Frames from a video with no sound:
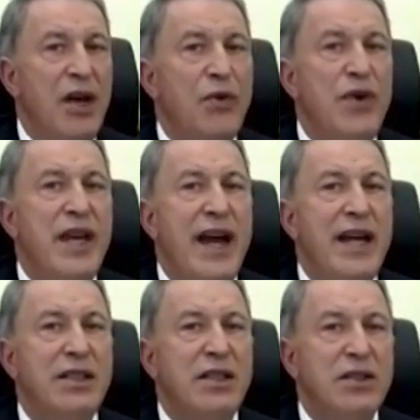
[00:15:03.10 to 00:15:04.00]
we
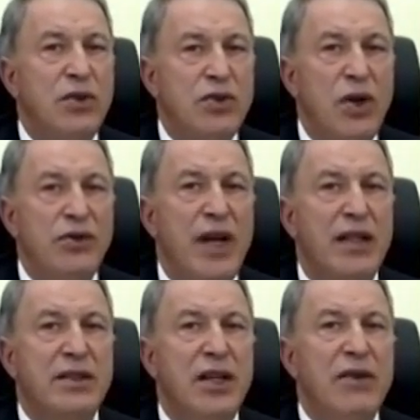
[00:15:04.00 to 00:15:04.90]
had to
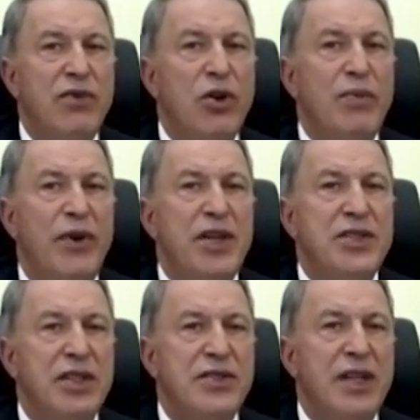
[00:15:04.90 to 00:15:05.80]
conduct for
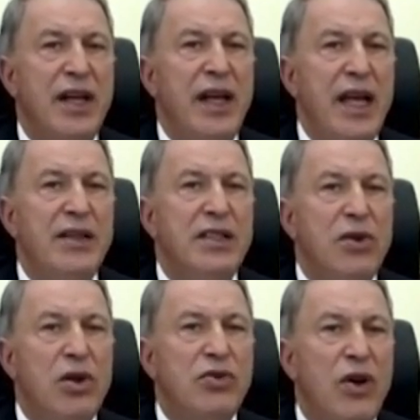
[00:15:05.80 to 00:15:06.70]
operations in the
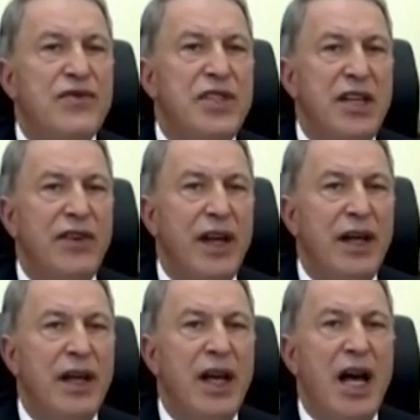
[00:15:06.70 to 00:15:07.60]
north of Syria,
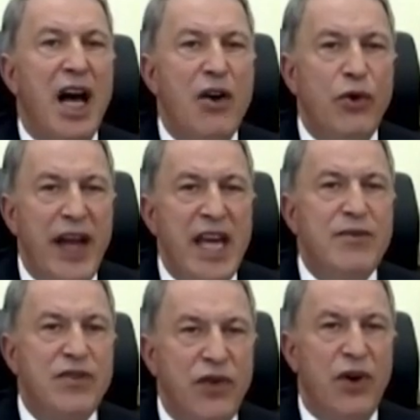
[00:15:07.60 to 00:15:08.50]
our
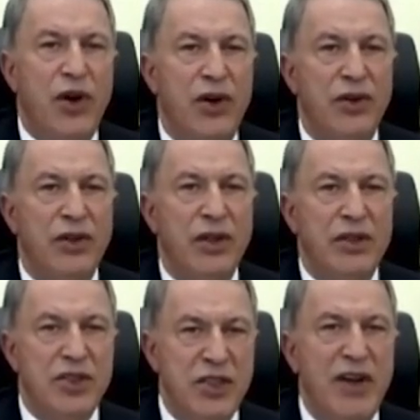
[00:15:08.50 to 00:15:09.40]
aims were,
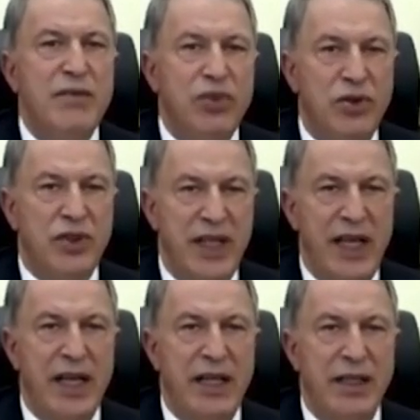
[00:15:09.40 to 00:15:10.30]
this is very important
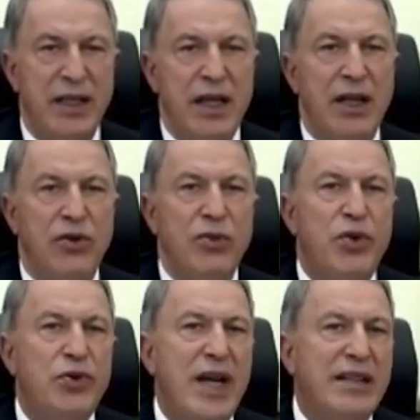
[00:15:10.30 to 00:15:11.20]
again, to
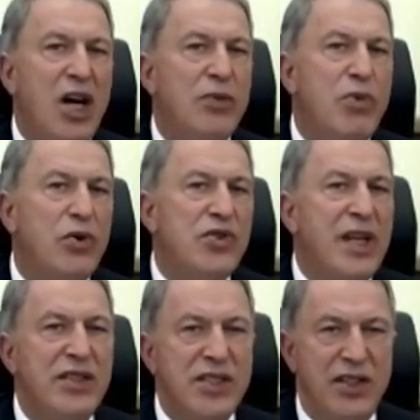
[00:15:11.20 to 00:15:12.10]
protect our borders
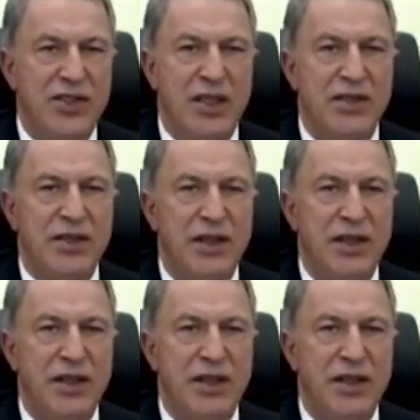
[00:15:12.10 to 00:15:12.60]
and citizens,